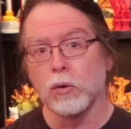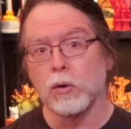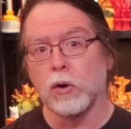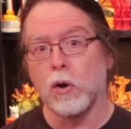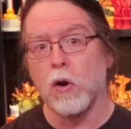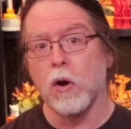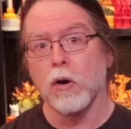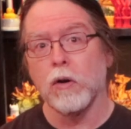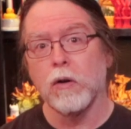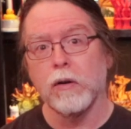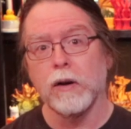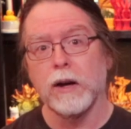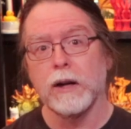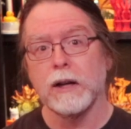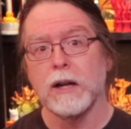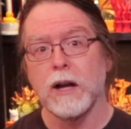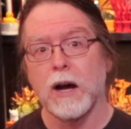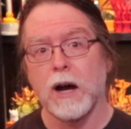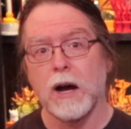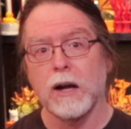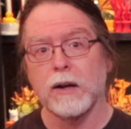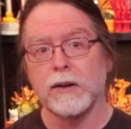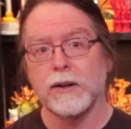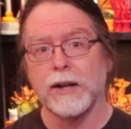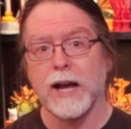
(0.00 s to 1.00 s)
longer in
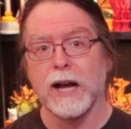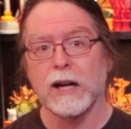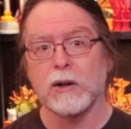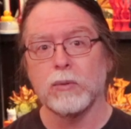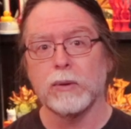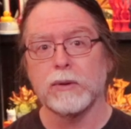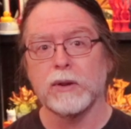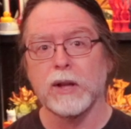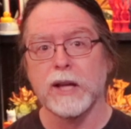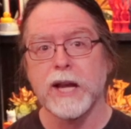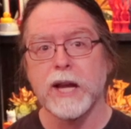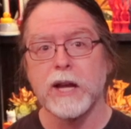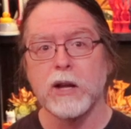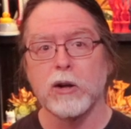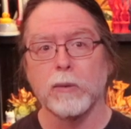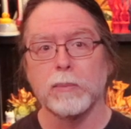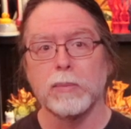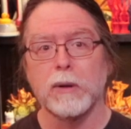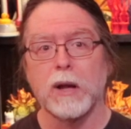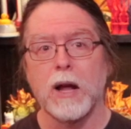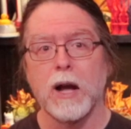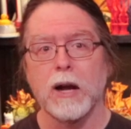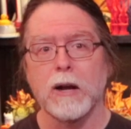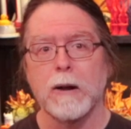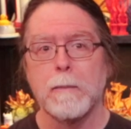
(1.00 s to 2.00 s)
contact with the heater
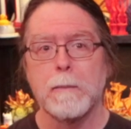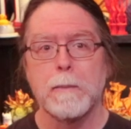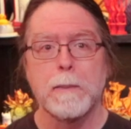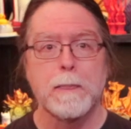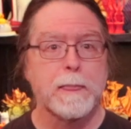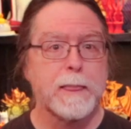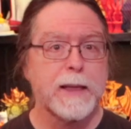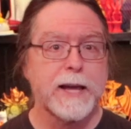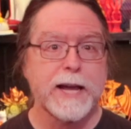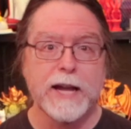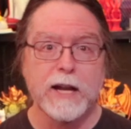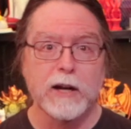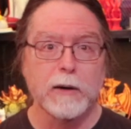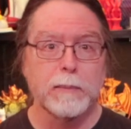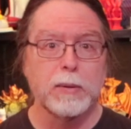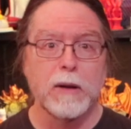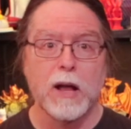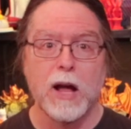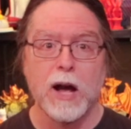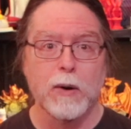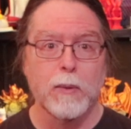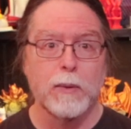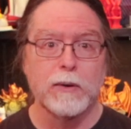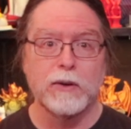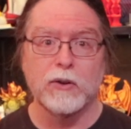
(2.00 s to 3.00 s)
block, the heater
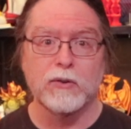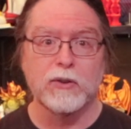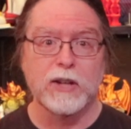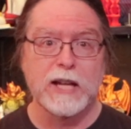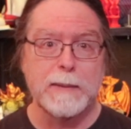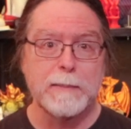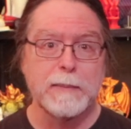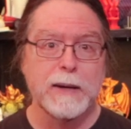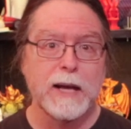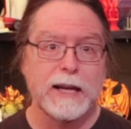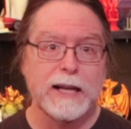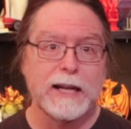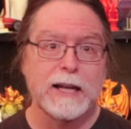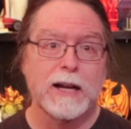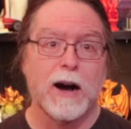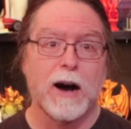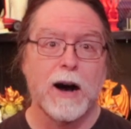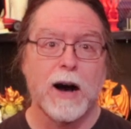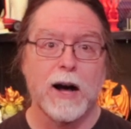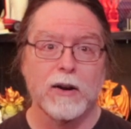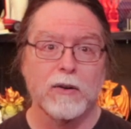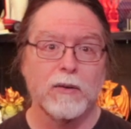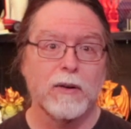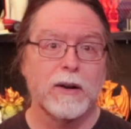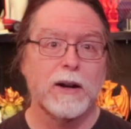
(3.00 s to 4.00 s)
block would just keep getting
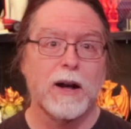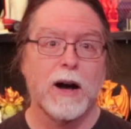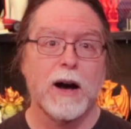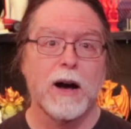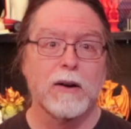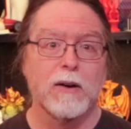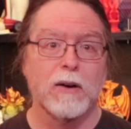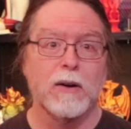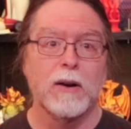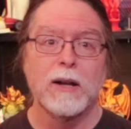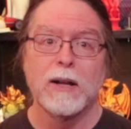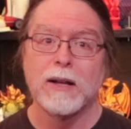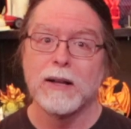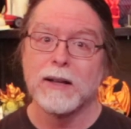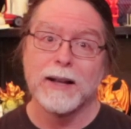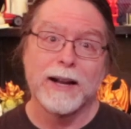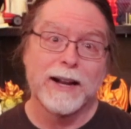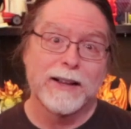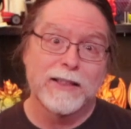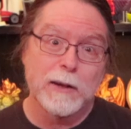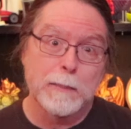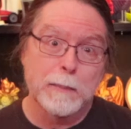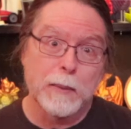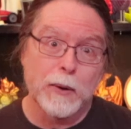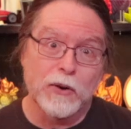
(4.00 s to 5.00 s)
hotter and hotter,
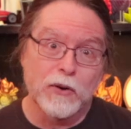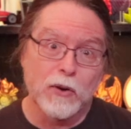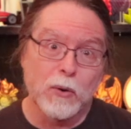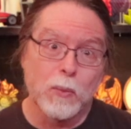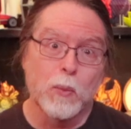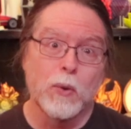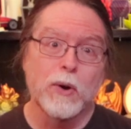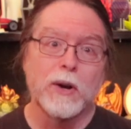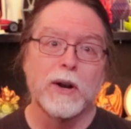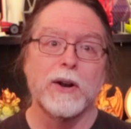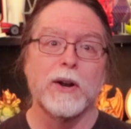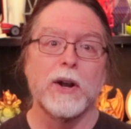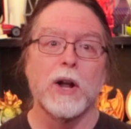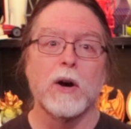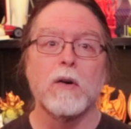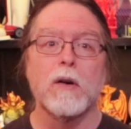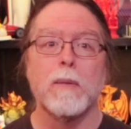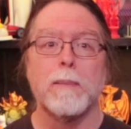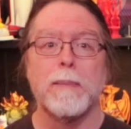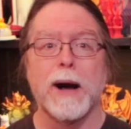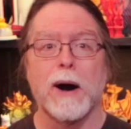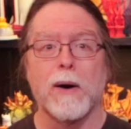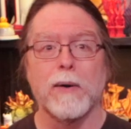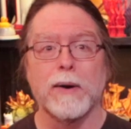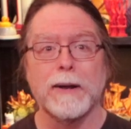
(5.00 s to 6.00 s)
and the printer wouldn't know
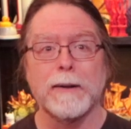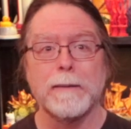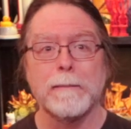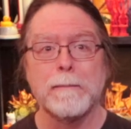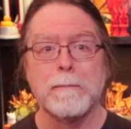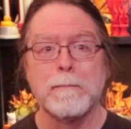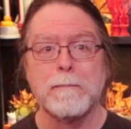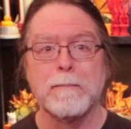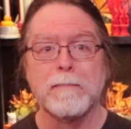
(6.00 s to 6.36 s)
about it.